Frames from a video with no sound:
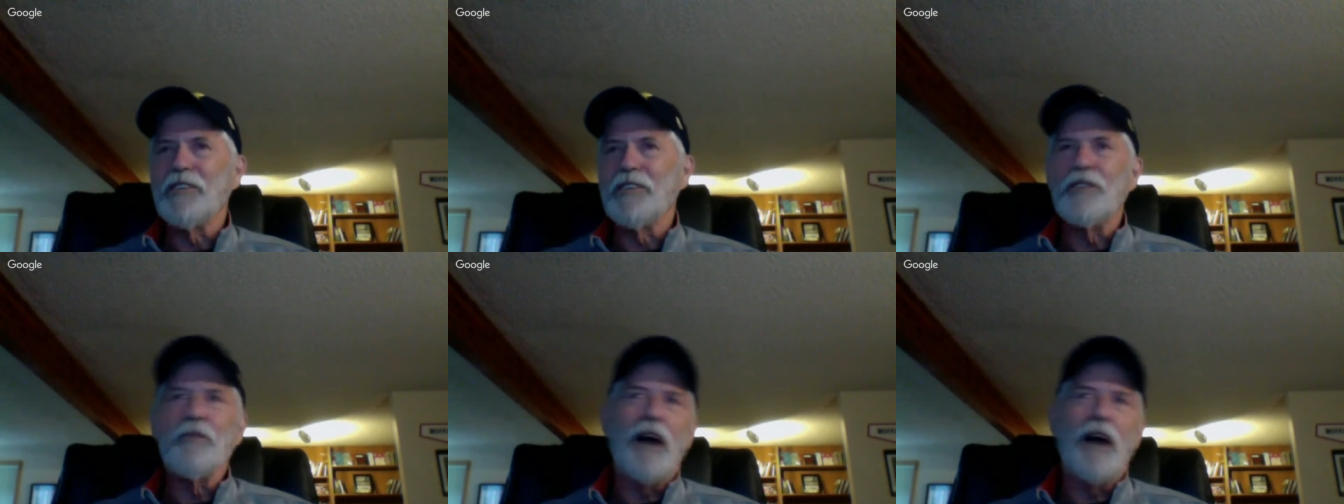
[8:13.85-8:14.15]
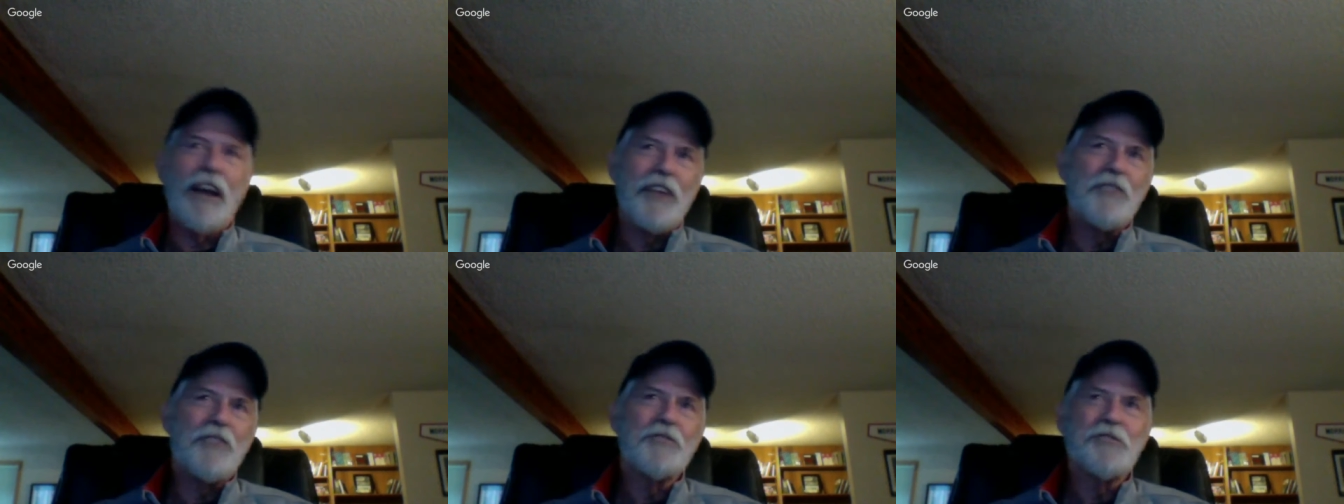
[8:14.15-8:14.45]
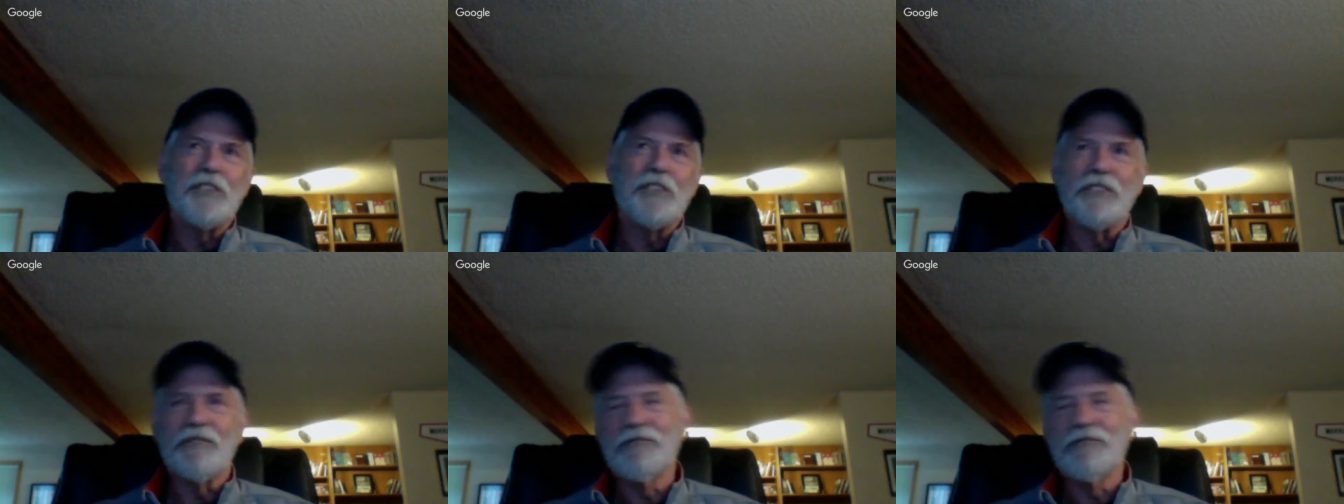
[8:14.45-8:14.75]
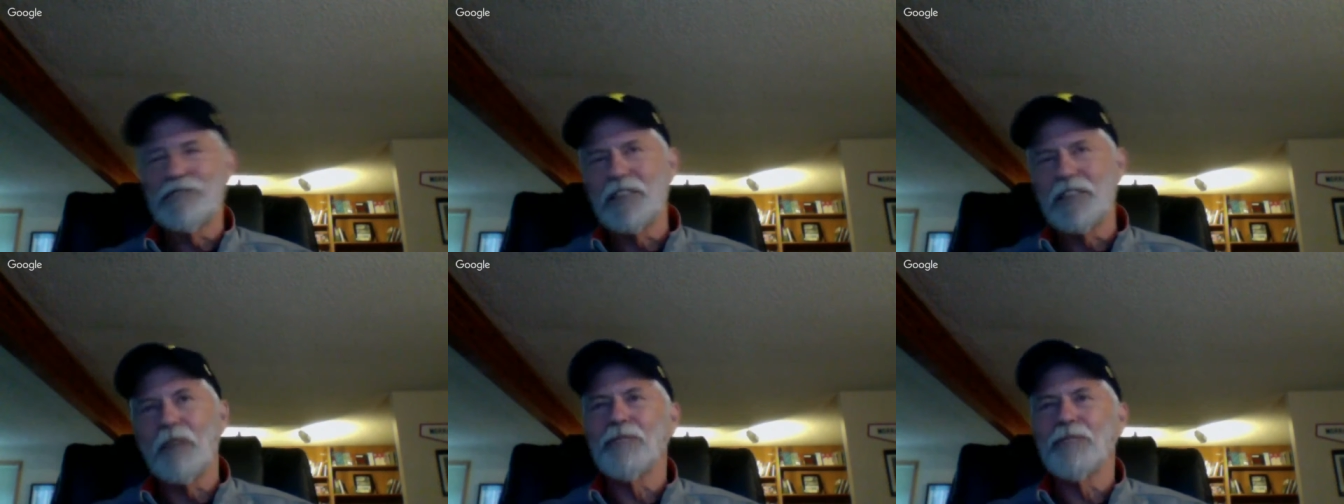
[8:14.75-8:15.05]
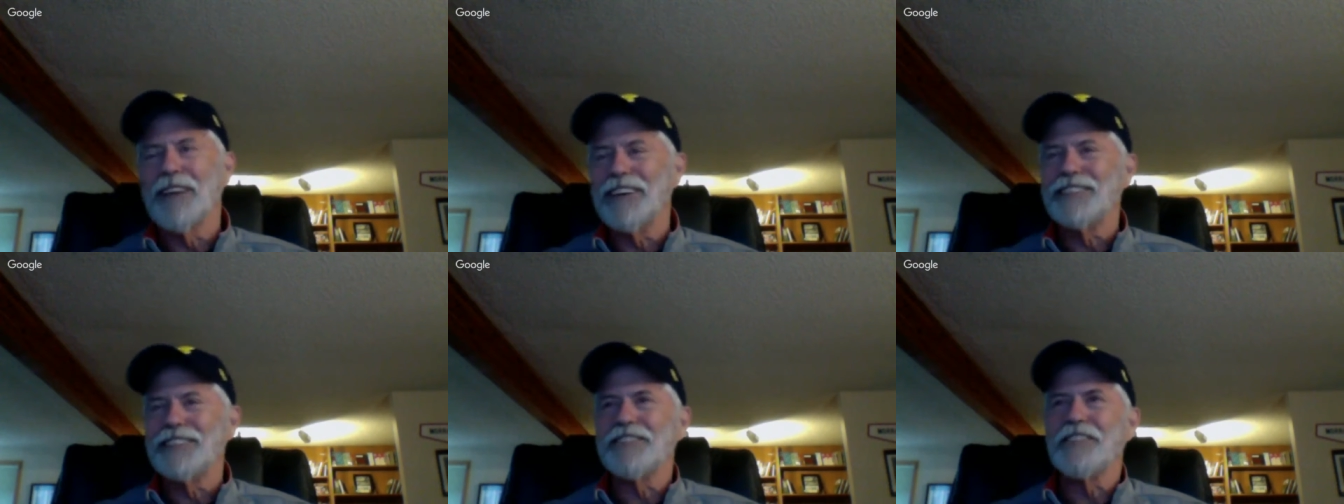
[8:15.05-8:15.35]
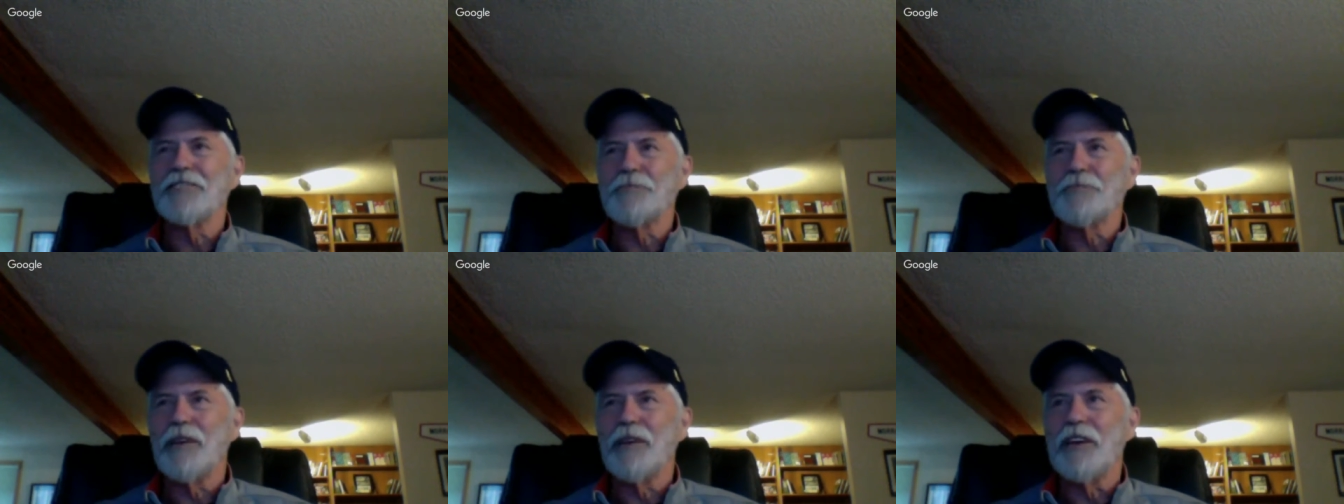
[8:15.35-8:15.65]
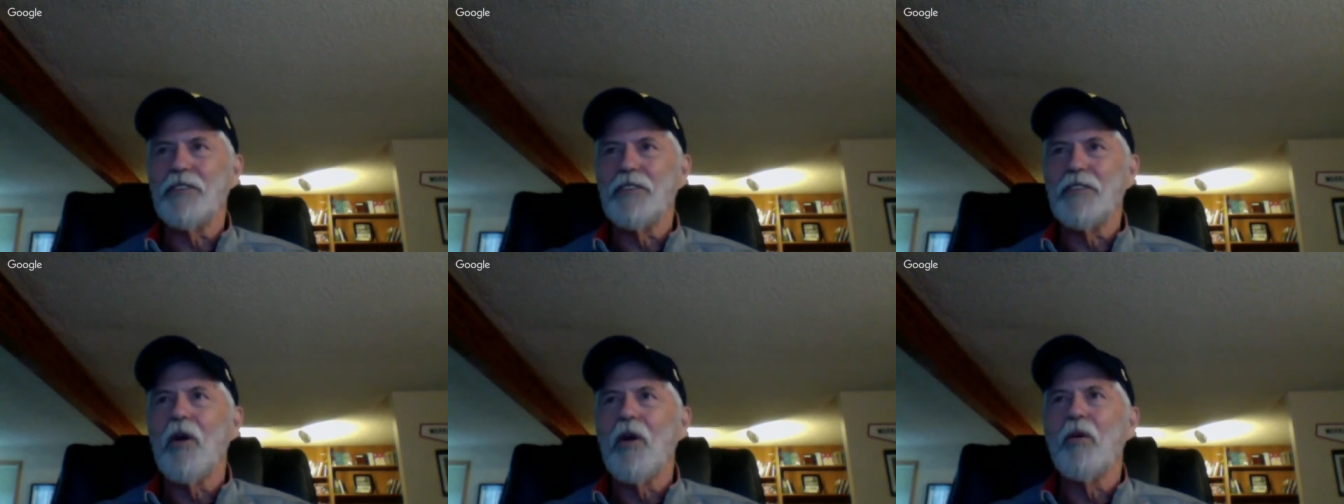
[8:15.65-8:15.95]
You might use it some places, but
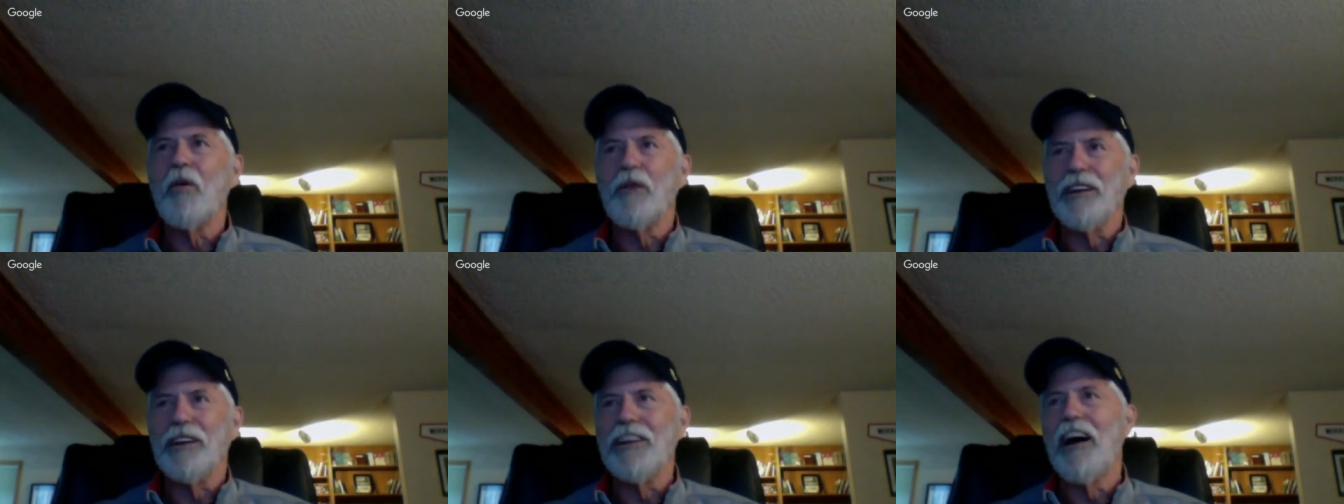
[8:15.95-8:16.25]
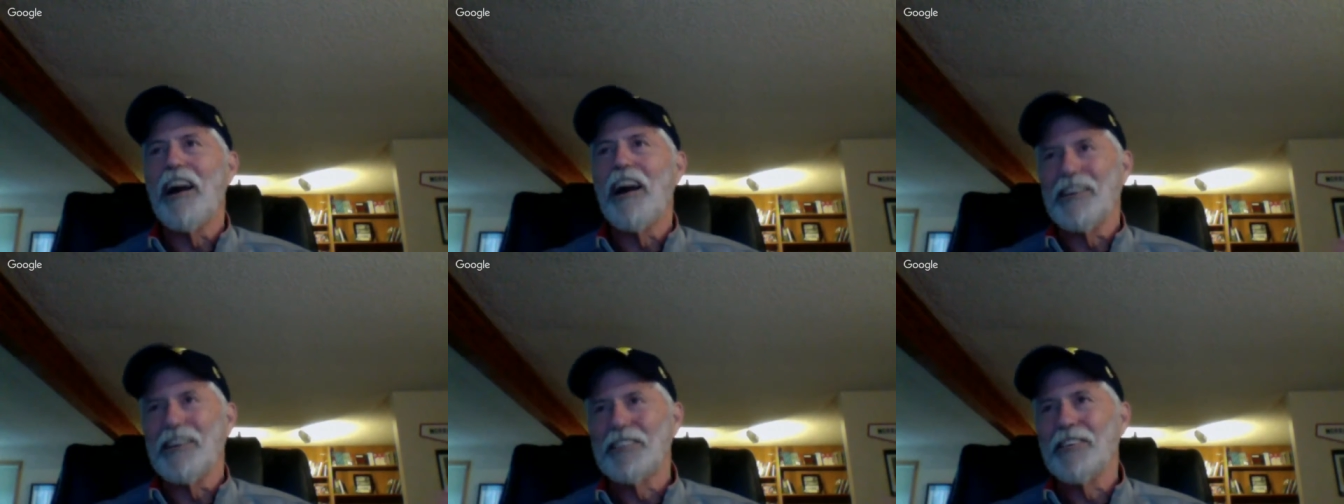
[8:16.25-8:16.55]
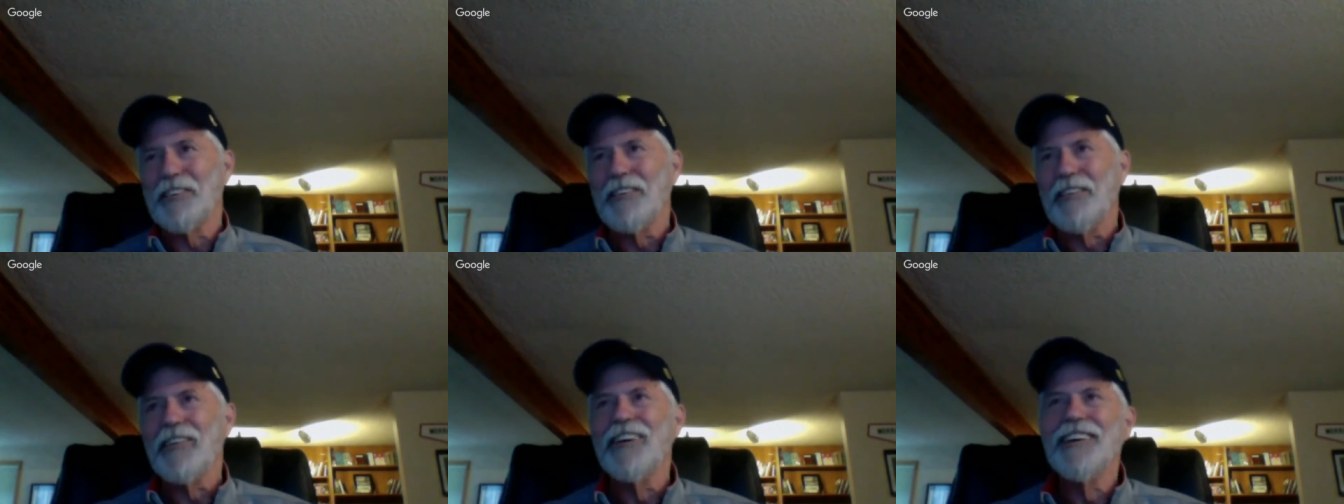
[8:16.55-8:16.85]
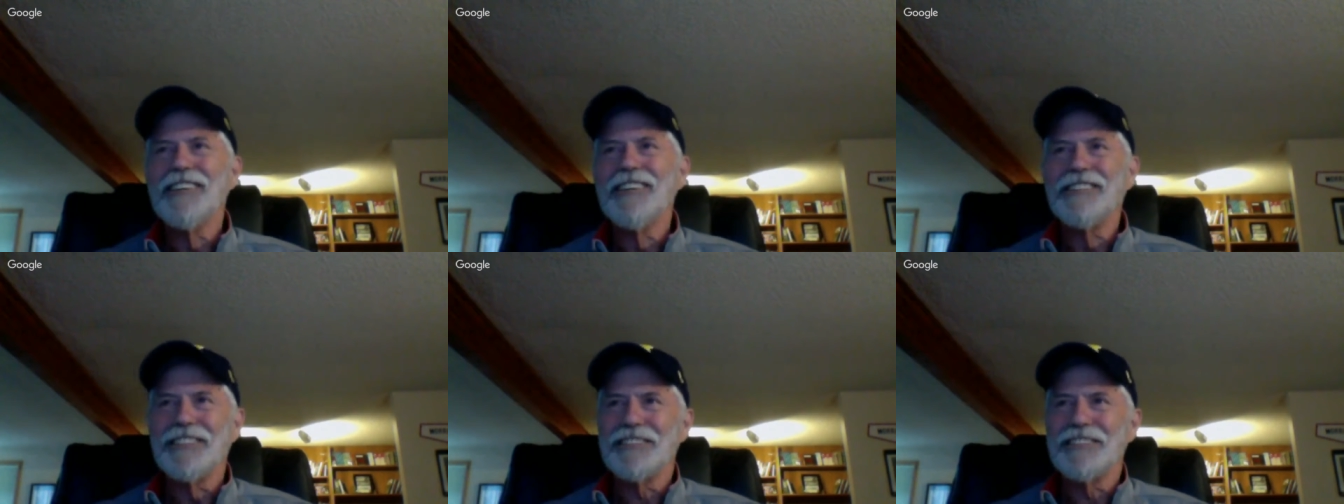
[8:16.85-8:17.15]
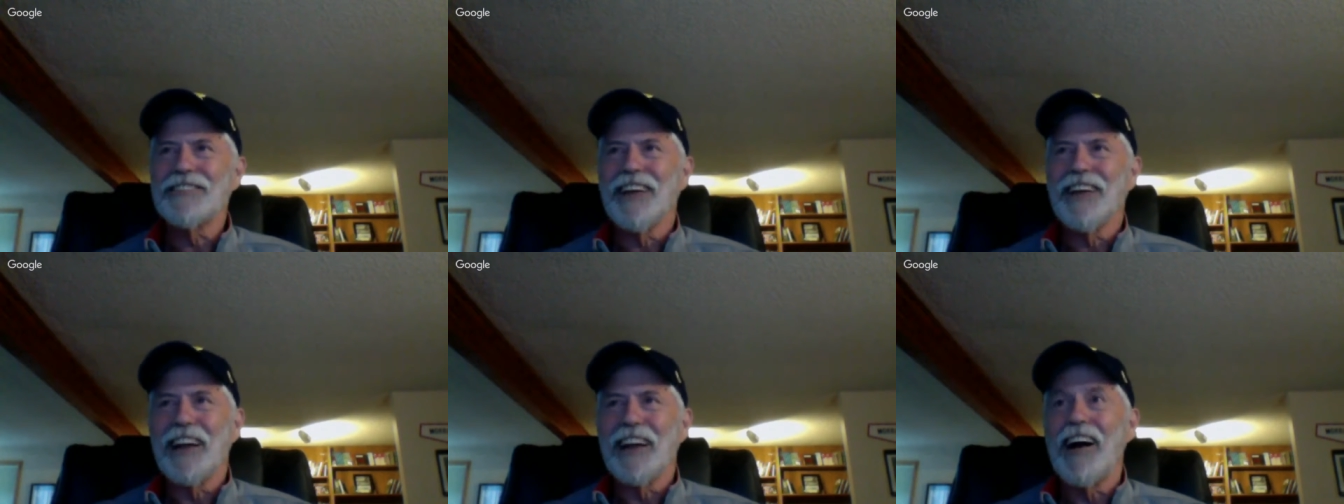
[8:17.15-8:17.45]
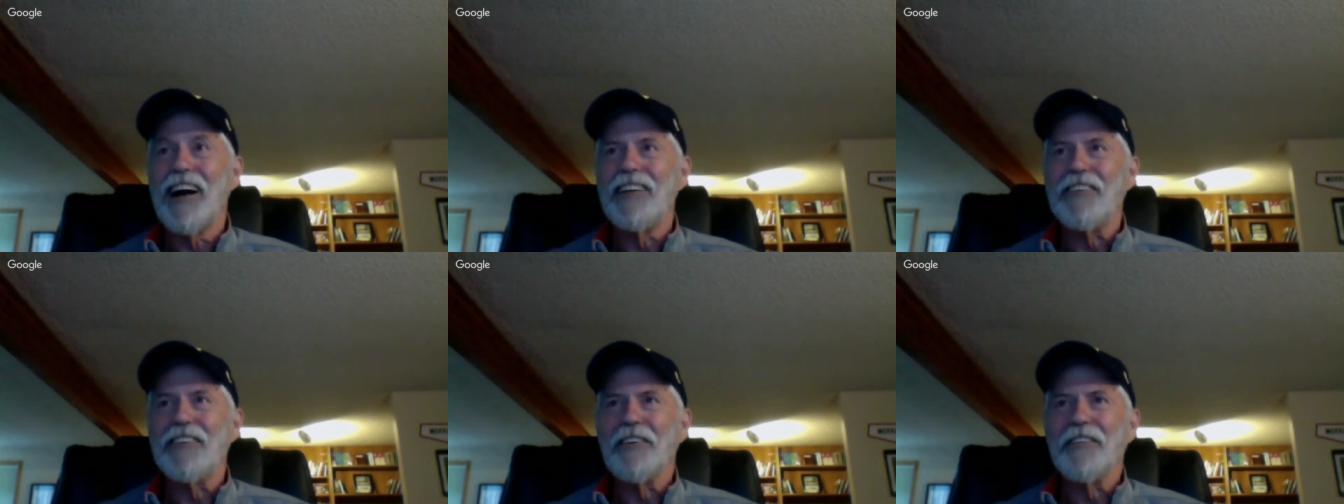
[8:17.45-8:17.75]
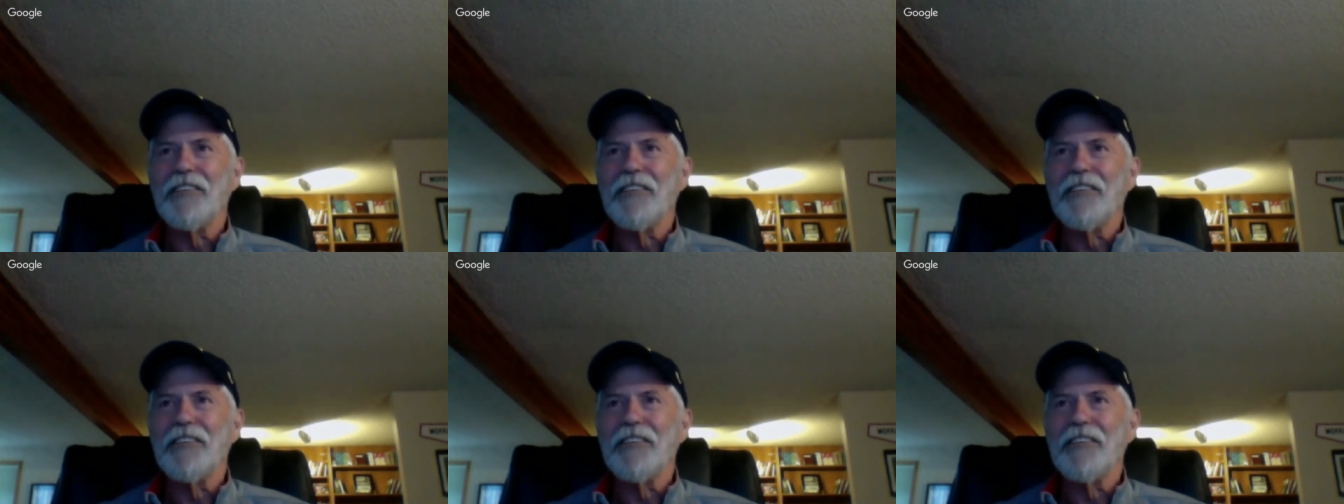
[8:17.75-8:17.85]
you know when not to, just like I do.